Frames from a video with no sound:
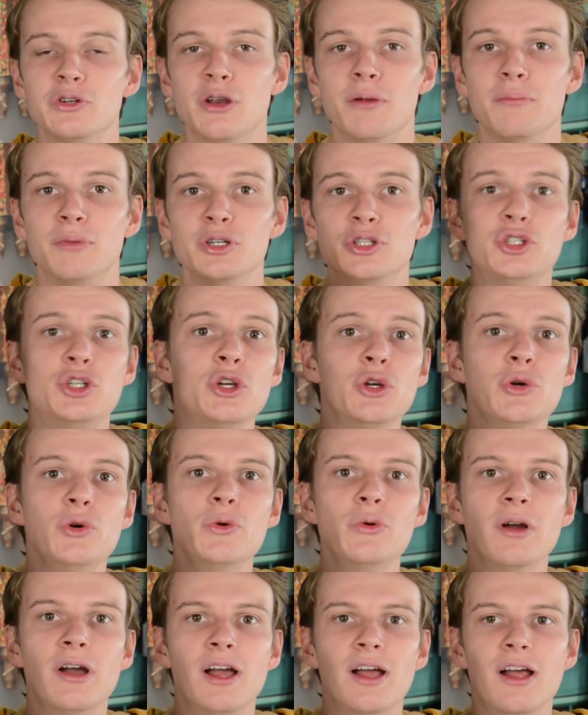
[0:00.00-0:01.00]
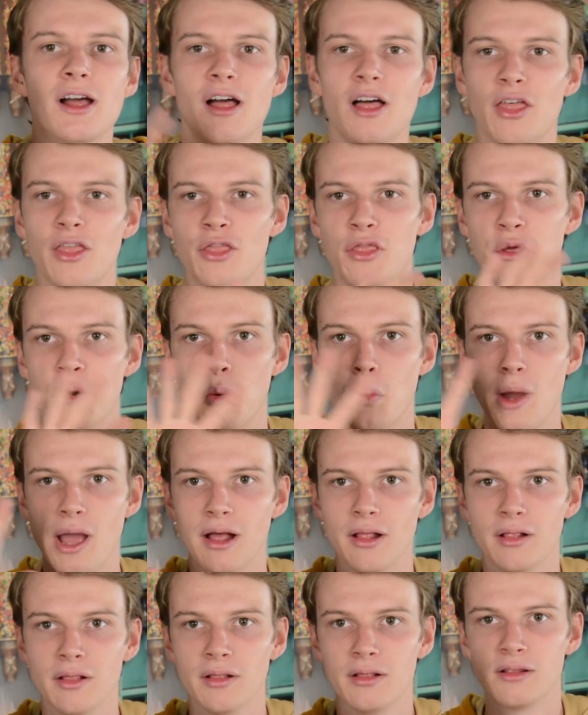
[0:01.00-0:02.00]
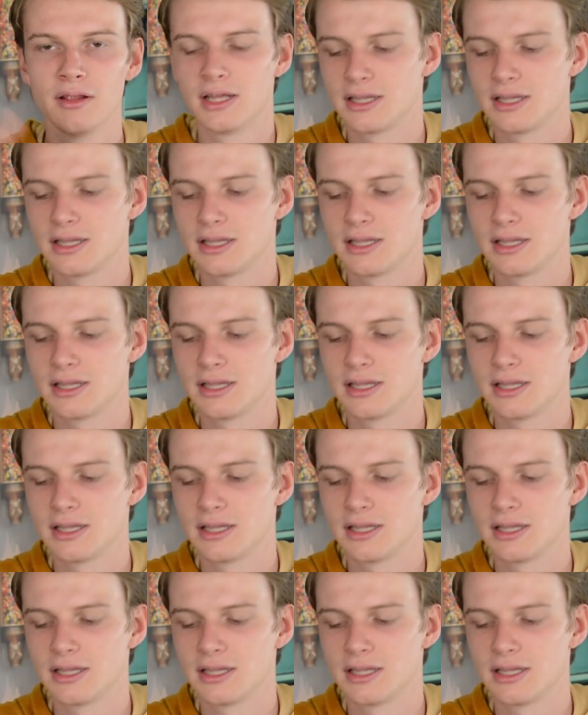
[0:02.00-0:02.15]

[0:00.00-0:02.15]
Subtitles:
number 2, The Well.